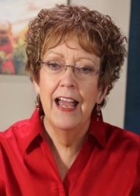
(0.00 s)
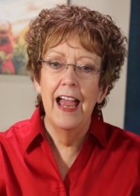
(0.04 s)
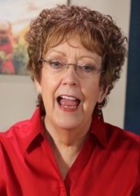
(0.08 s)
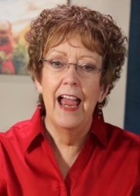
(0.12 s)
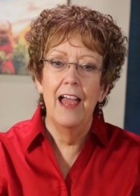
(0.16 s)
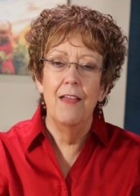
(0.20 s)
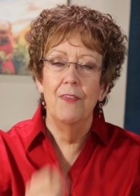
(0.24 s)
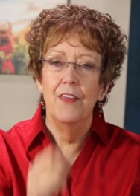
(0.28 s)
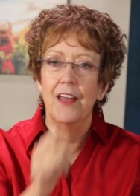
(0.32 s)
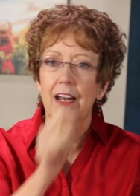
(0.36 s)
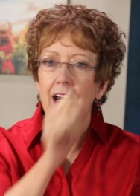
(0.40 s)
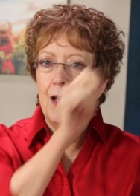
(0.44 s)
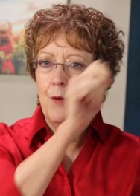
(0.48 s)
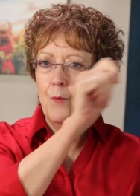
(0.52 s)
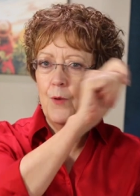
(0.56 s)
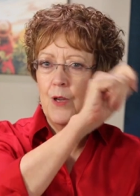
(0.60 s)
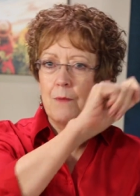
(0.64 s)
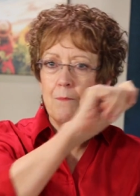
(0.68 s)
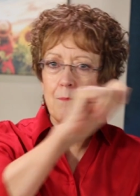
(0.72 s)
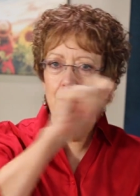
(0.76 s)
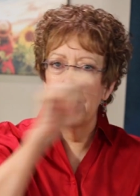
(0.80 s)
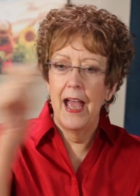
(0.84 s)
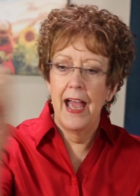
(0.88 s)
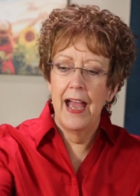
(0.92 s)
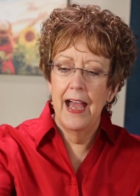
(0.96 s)
and then I
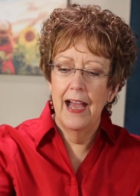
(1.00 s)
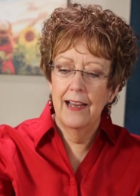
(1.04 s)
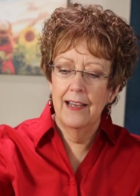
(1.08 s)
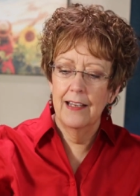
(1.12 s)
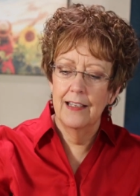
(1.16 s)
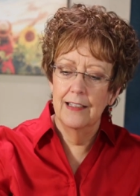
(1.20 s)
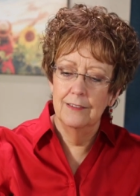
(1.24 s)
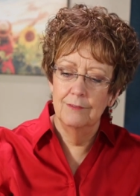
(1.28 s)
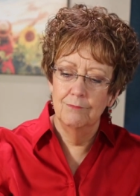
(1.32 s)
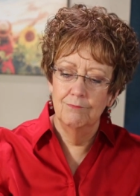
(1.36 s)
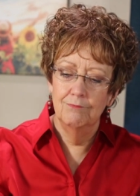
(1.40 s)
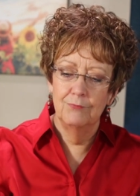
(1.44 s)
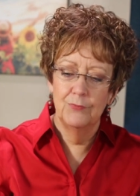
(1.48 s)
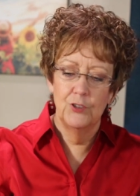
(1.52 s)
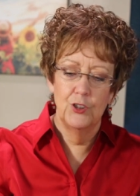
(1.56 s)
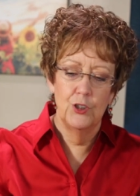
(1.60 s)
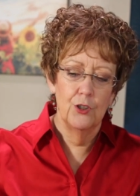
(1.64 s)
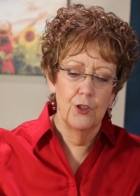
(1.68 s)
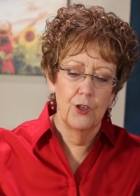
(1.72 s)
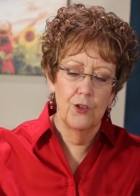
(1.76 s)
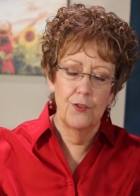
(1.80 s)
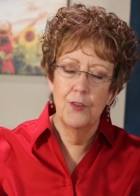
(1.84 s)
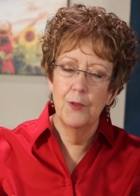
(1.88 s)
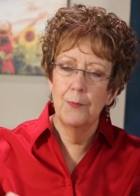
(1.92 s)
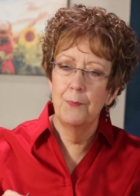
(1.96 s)
went back and
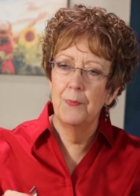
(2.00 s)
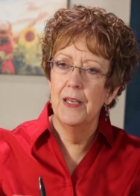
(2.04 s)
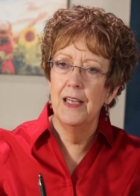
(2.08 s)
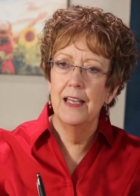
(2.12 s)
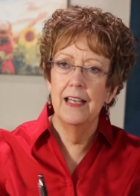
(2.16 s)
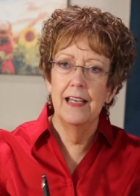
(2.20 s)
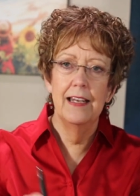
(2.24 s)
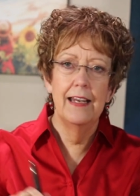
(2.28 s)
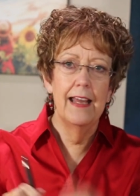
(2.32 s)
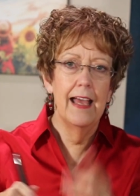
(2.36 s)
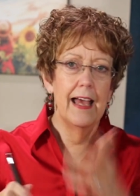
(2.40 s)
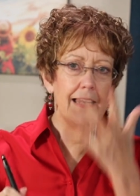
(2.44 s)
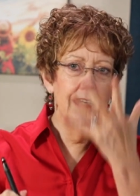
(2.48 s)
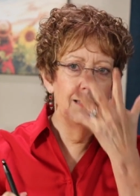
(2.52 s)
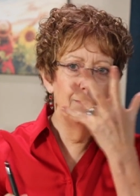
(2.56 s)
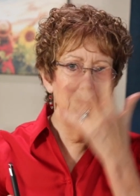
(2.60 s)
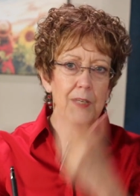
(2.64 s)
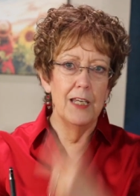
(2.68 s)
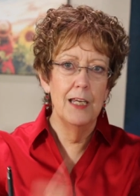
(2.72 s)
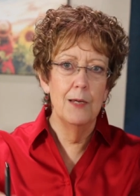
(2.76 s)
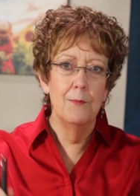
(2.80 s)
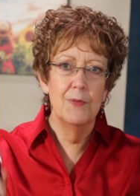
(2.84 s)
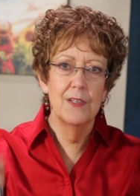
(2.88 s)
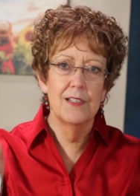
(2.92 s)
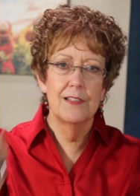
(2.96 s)
took the pin had him
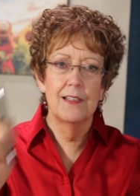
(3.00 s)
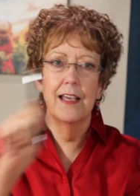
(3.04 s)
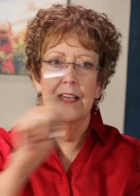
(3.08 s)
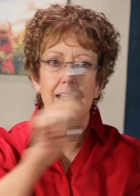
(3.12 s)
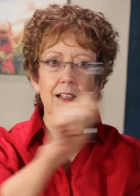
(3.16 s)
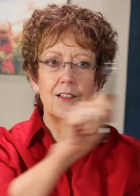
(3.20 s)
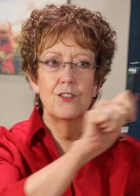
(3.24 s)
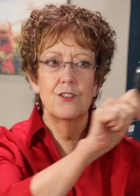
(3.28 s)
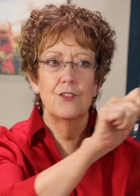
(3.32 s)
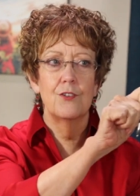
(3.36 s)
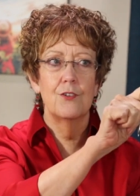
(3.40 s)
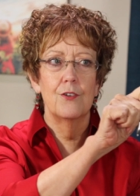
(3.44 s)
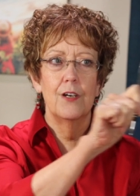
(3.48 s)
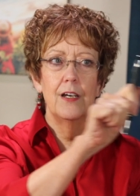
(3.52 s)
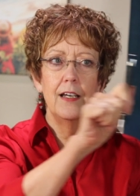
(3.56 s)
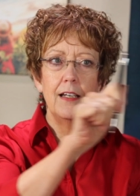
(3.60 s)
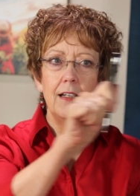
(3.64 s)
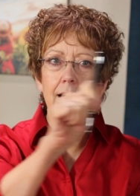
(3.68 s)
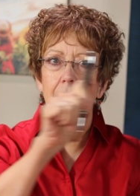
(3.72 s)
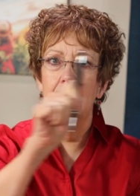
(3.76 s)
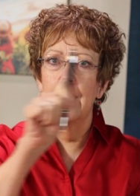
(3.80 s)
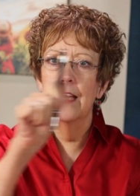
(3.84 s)
keep his head straight and